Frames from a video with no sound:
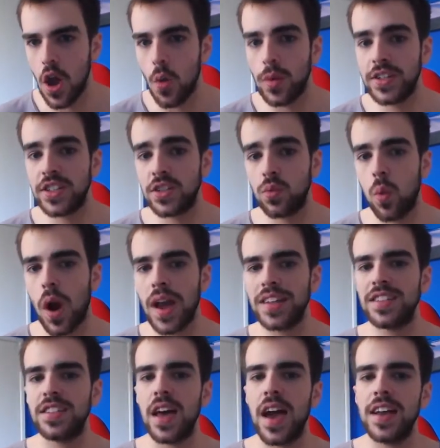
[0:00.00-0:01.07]
which is why
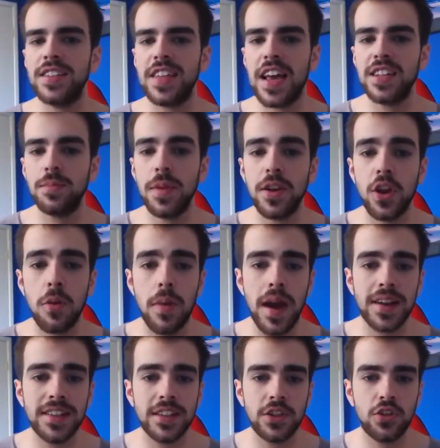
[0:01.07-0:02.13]
science has been
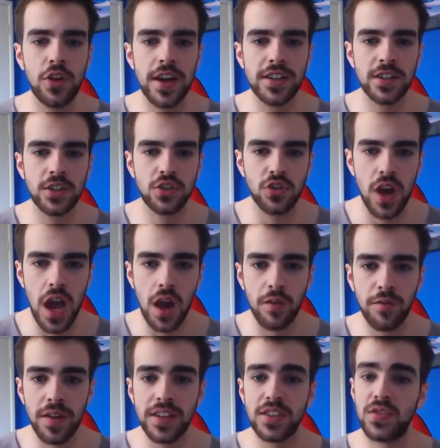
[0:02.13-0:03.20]
humanity's greatest
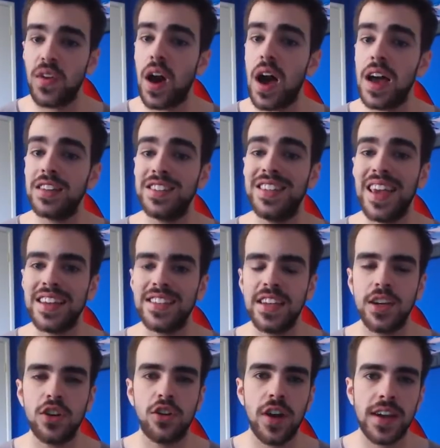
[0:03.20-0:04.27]
triumph as far as
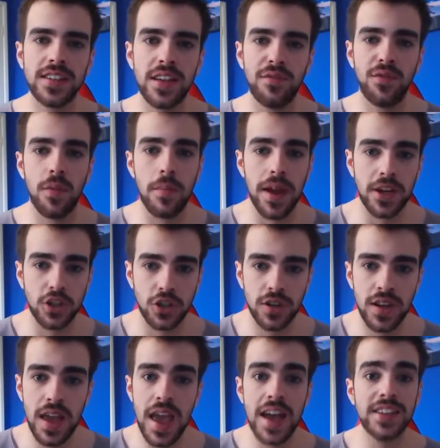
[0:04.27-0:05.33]
getting correct information
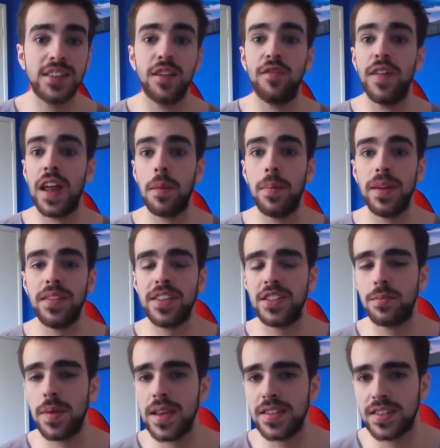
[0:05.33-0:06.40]
and developing the
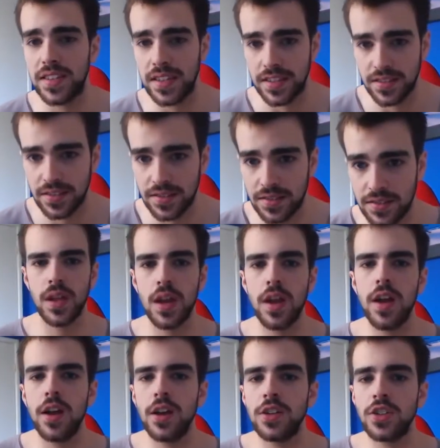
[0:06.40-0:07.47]
species.
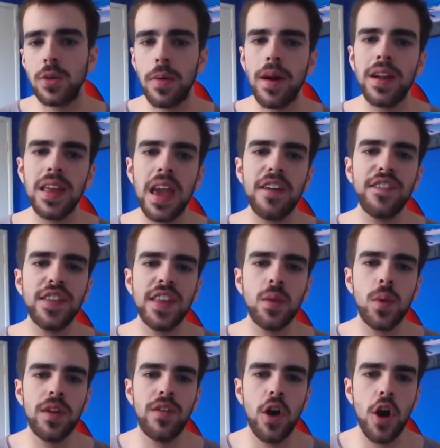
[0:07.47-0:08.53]
So apparently everything
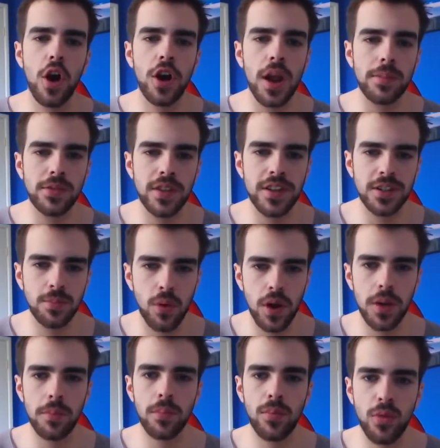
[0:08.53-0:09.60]
we've heard up to this
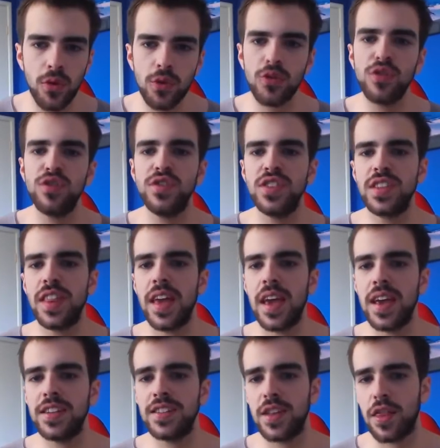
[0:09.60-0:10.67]
point proves there
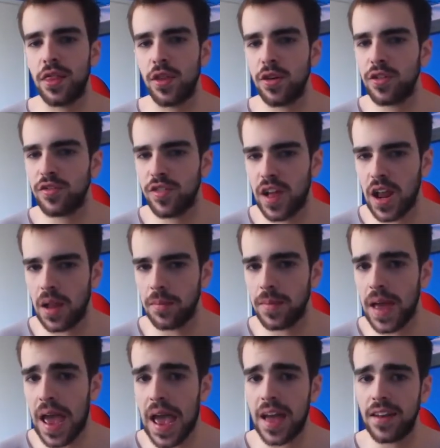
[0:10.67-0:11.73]
is a thought realm
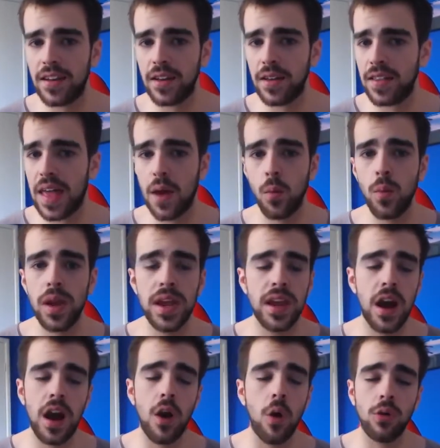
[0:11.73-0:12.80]
and that we
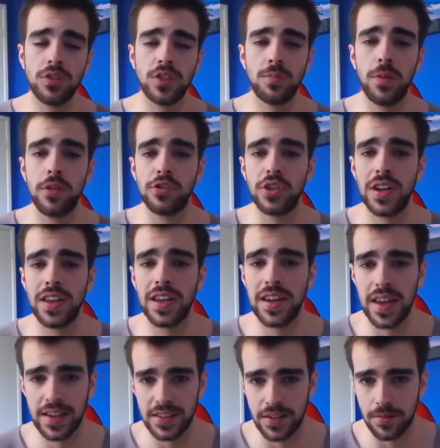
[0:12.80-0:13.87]
are all spiritually
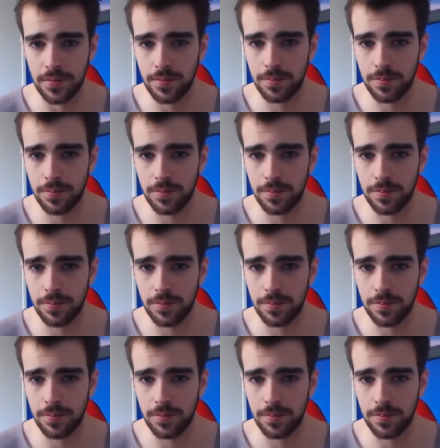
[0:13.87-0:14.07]
connected.